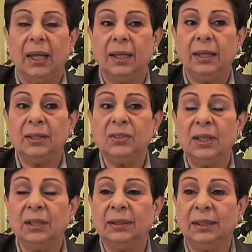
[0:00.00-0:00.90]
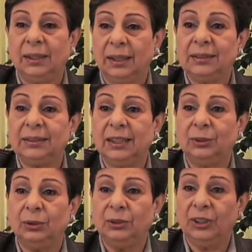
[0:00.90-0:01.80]
Israel declared
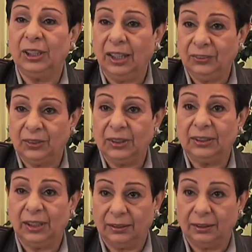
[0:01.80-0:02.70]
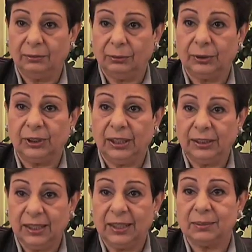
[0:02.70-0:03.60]
statehood unilaterally in
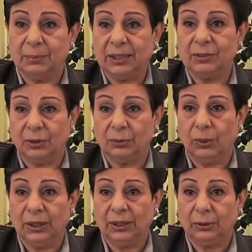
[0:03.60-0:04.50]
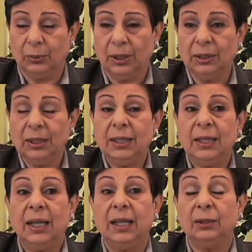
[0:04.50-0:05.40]
1948, yes, based on 181.
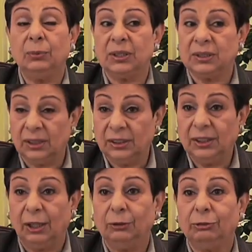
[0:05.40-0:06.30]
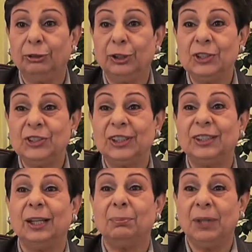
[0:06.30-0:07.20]
It was turned down first,
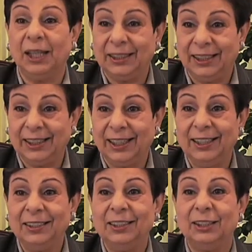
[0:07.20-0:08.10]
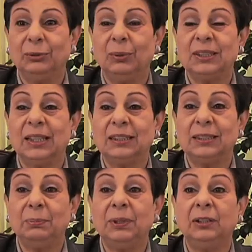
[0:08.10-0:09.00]
it applied again, it was
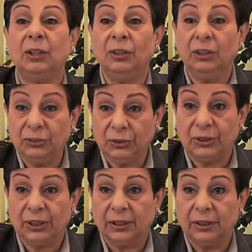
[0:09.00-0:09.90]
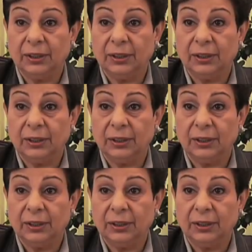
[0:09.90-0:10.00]
accepted conditionally,